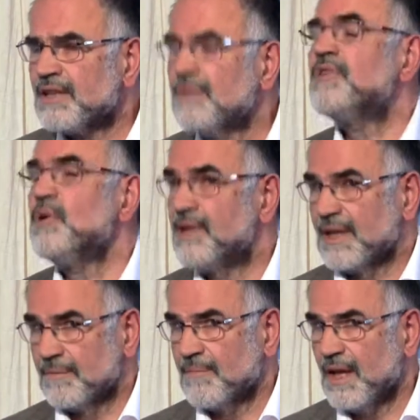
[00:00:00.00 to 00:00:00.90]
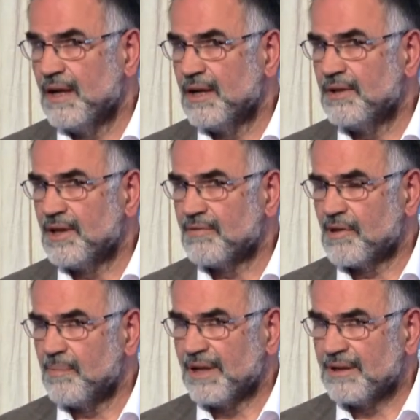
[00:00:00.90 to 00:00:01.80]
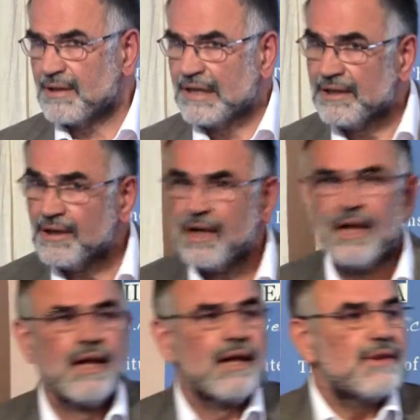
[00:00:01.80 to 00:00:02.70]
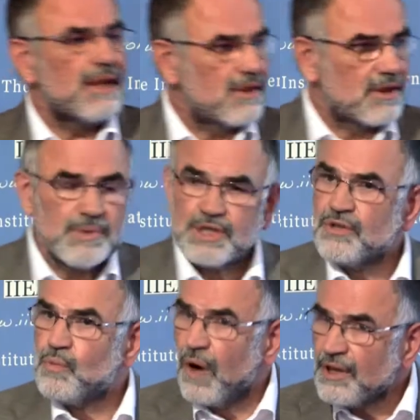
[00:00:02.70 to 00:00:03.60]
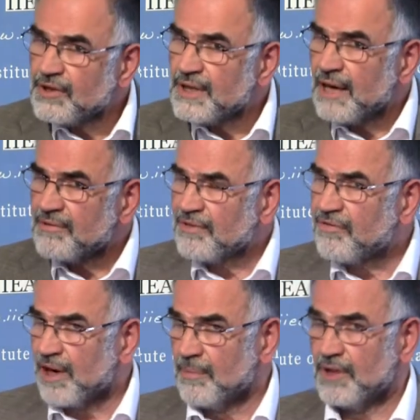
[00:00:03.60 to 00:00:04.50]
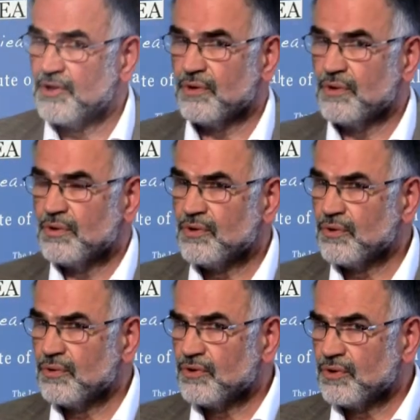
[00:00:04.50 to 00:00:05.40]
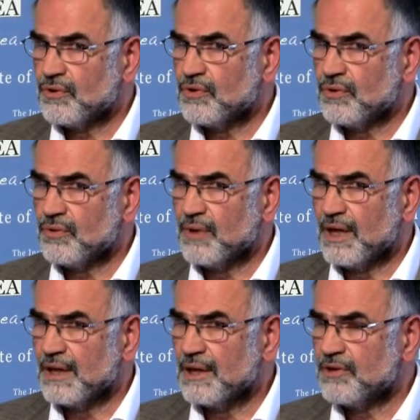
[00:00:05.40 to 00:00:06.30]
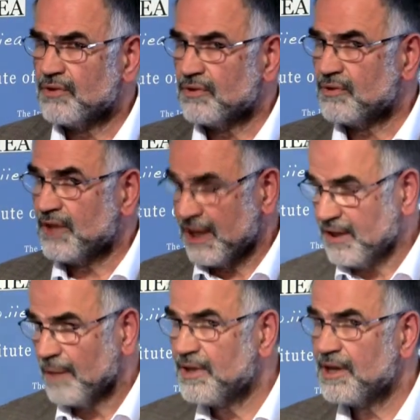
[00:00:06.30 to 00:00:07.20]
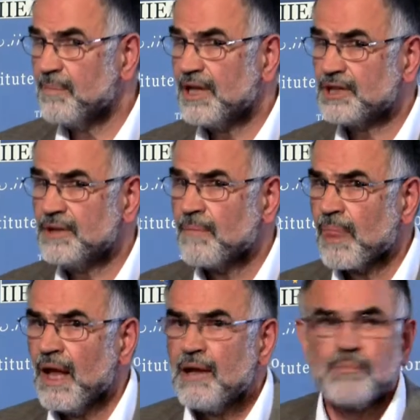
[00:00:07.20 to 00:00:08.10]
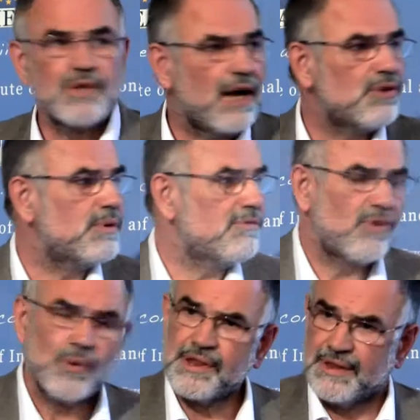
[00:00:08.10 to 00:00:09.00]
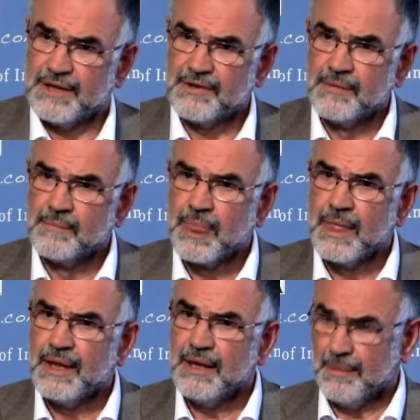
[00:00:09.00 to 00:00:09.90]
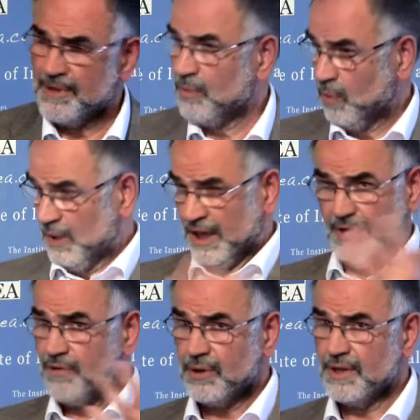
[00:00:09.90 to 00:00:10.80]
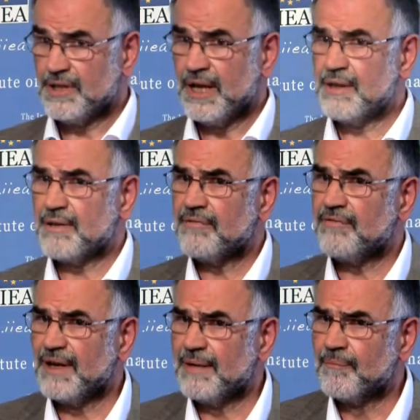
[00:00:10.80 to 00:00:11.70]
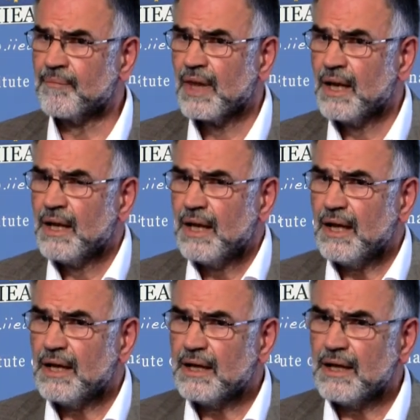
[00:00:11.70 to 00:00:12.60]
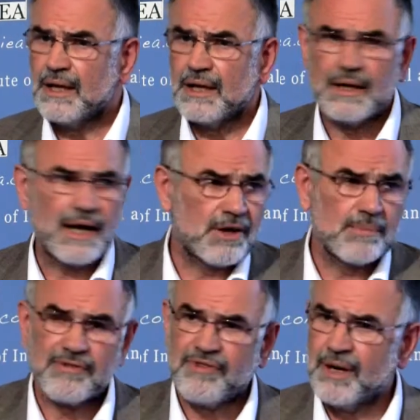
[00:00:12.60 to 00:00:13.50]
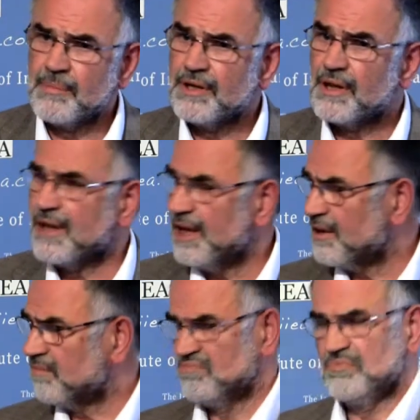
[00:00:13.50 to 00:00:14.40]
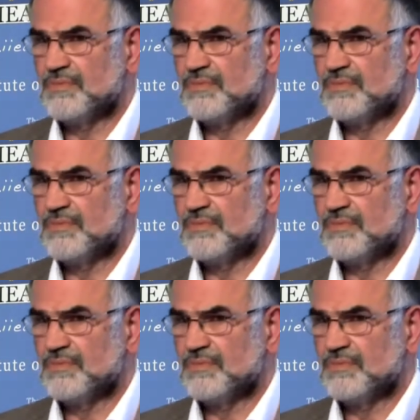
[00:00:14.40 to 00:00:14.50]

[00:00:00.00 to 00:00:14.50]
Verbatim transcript: confusing on this respect. It's clear that the Commission wanted every farmer to take up this measure, but how to enforce that? I mean, if your intensive arable farmer decides